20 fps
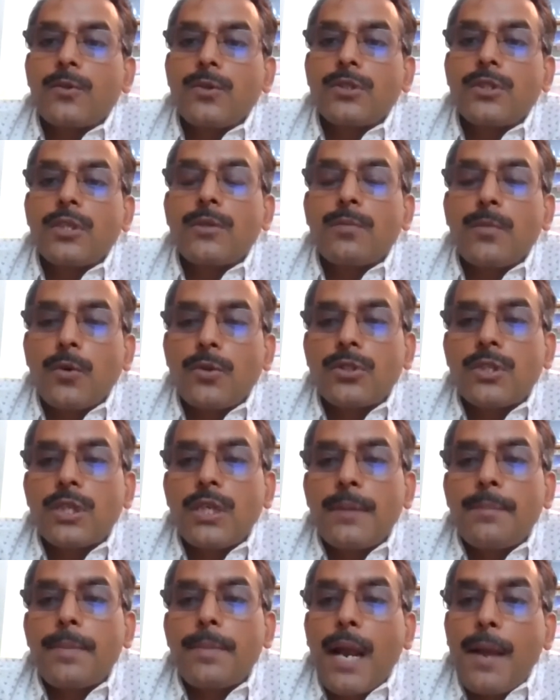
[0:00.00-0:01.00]
which is
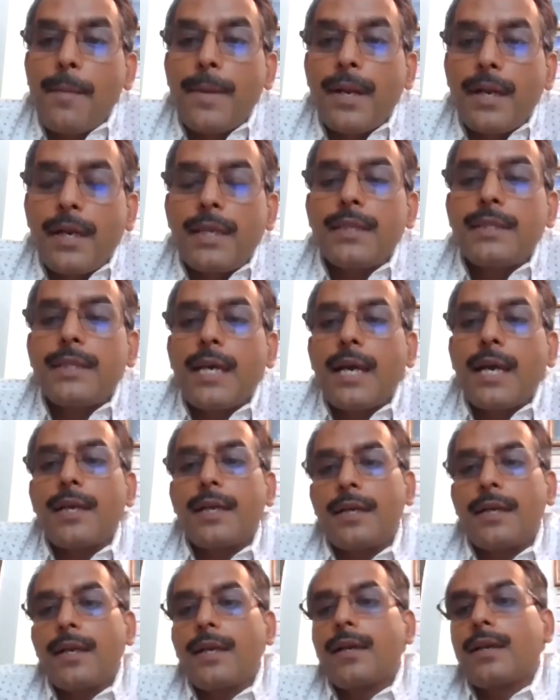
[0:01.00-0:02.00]
mostly, primarily they are
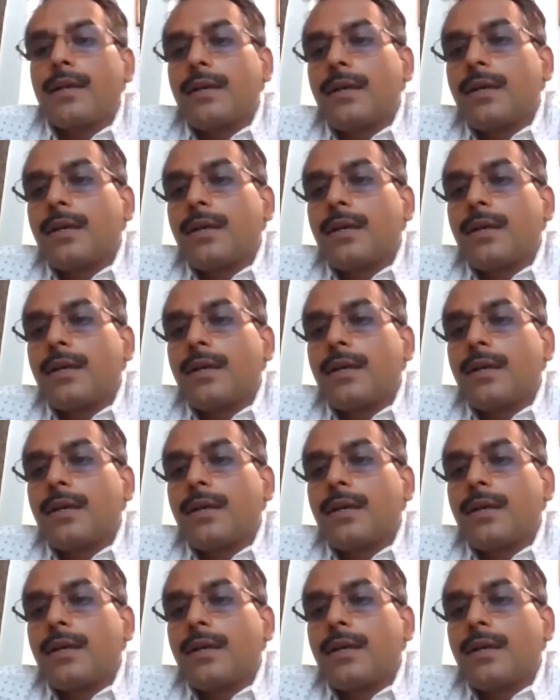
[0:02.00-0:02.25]
written,